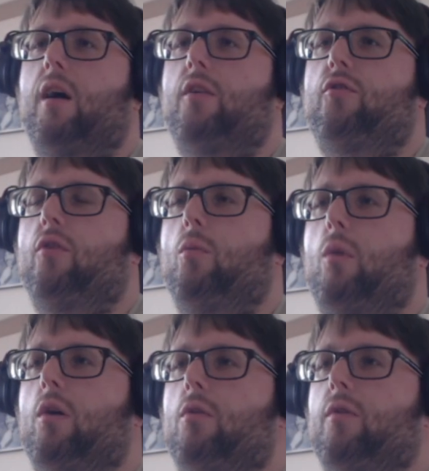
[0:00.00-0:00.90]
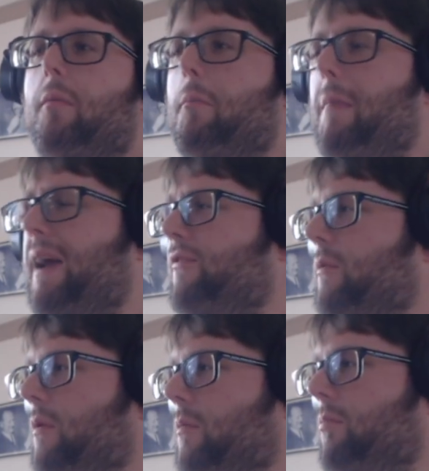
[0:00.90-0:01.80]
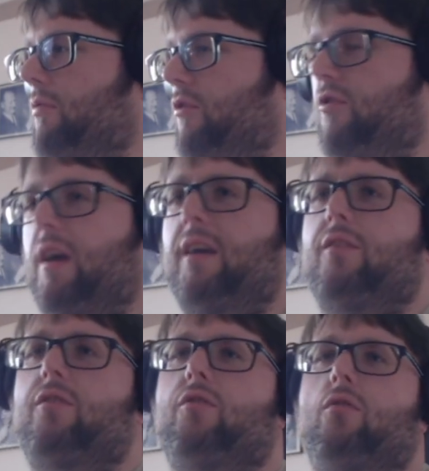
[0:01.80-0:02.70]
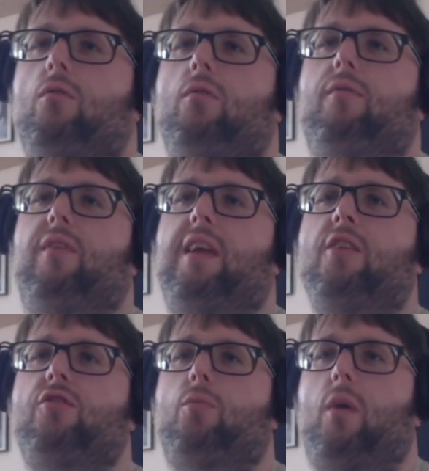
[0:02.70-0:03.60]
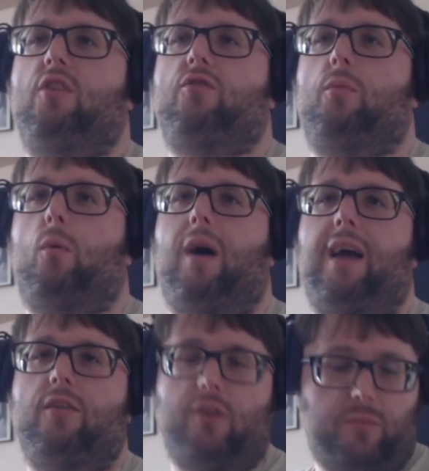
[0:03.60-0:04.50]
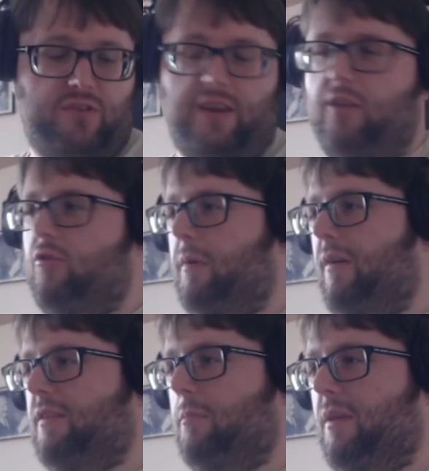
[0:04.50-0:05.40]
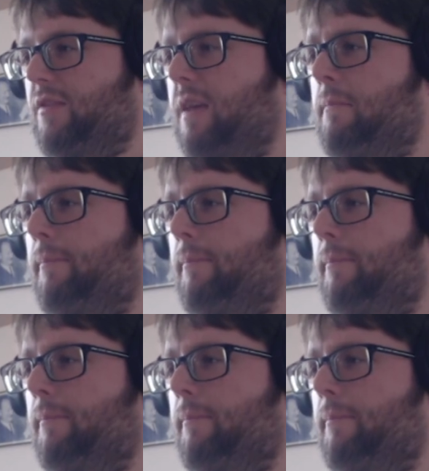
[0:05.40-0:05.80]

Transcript: Doom World Maximum project to finish, which requires Obsidian to be less busy.